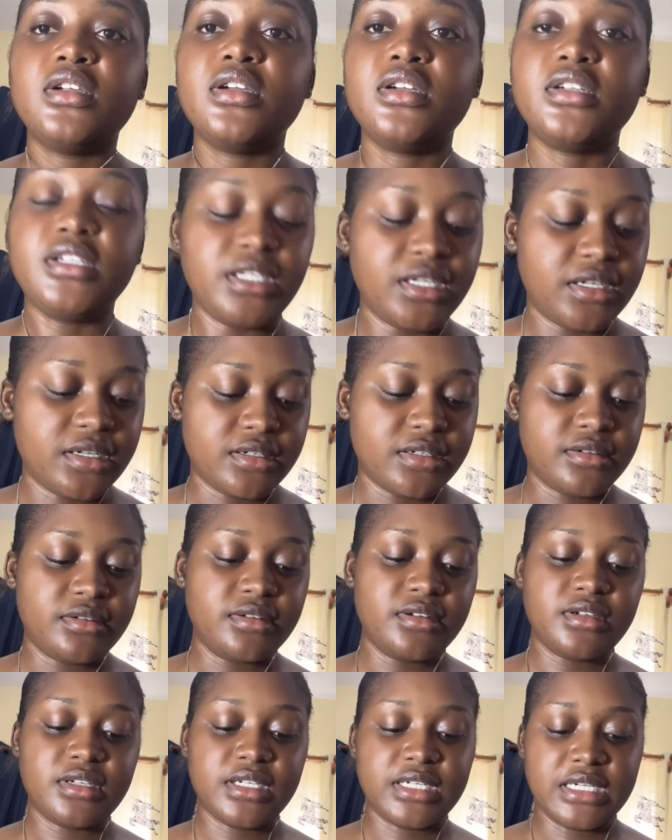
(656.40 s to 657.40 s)
Yeah,
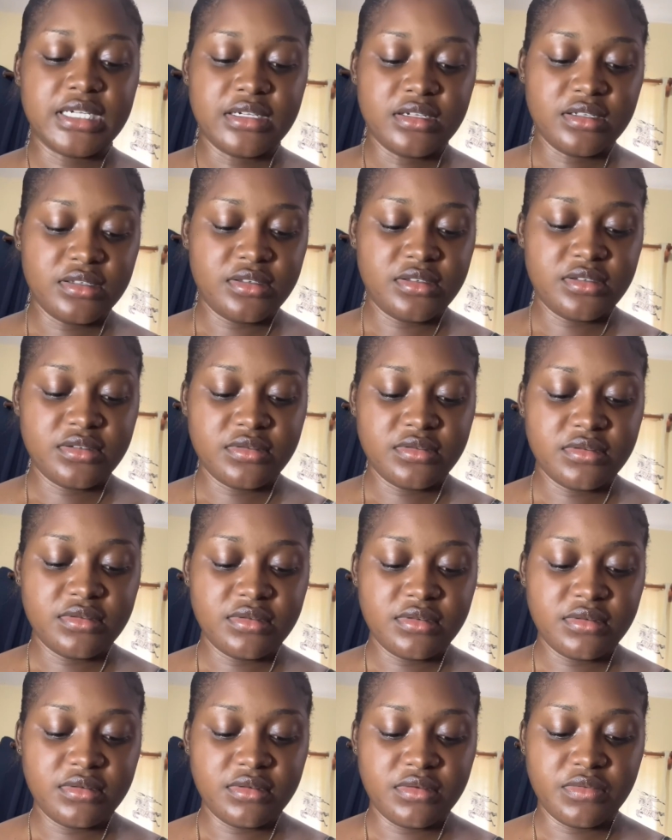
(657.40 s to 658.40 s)
and I
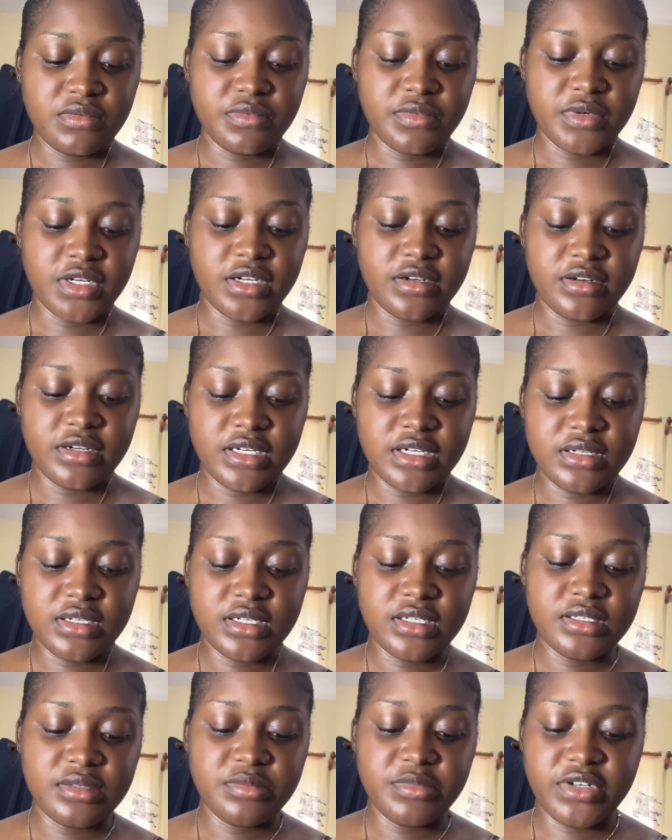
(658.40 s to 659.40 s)
also wearing
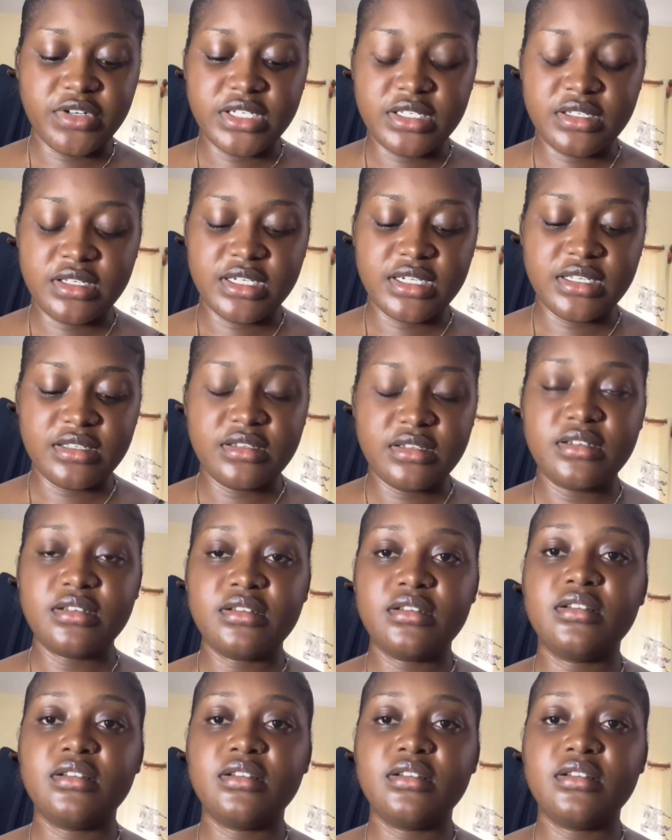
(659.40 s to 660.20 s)
this bracelet.